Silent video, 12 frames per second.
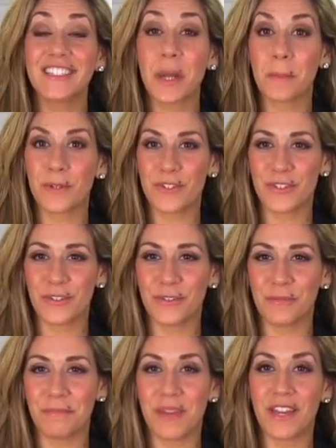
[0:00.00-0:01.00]
Number
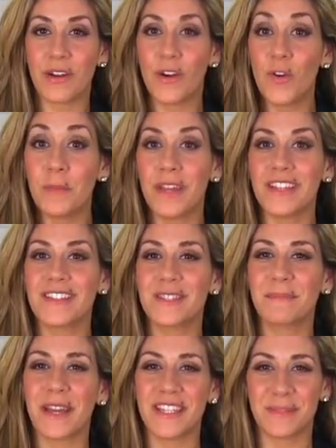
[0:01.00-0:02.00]
2, make homemade
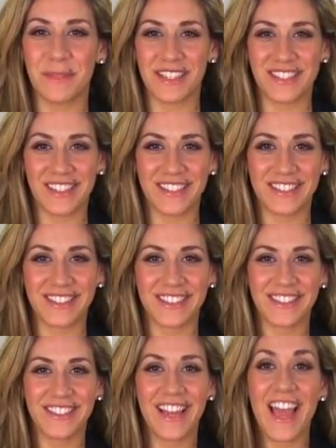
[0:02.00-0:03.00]
spice mixes.
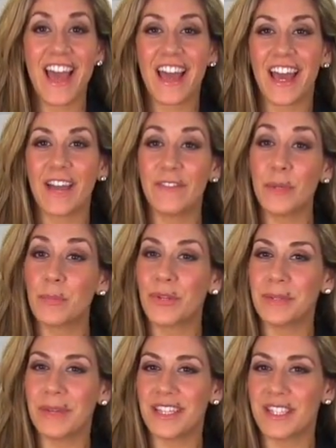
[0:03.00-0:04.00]
Having
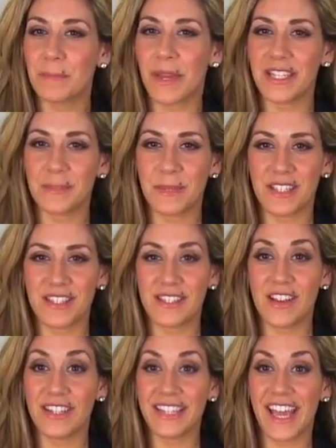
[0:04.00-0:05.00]
pre-made spice mixes
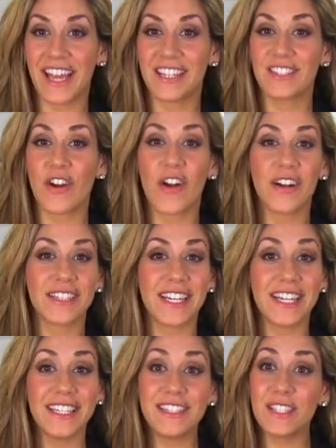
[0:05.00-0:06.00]
on hand are an
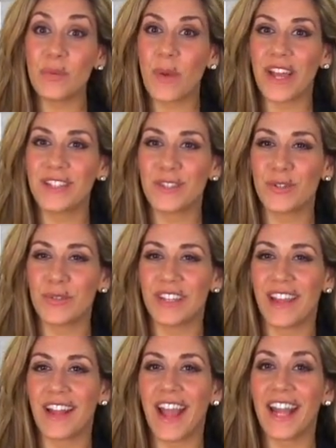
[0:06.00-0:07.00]
easy way to
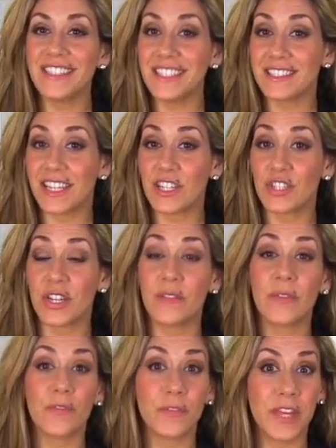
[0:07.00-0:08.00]
create any dish
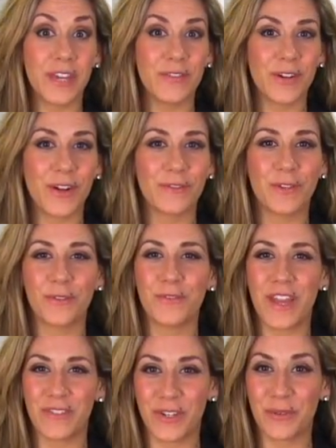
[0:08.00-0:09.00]
in the flavor of your
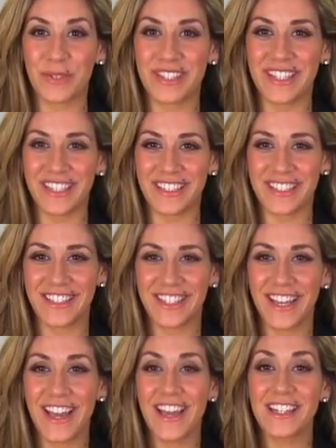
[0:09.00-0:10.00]
favorite cuisine.
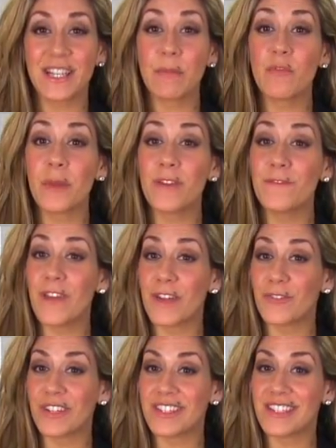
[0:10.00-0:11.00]
Some of my
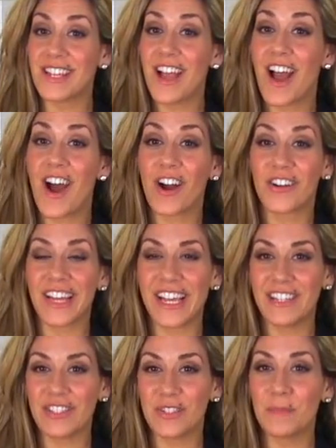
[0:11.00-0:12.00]
favorites are
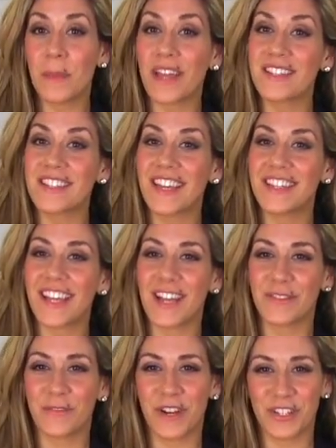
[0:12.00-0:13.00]
Asian, Mexican,
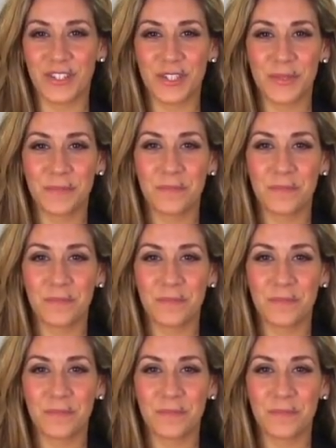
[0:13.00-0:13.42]
and French.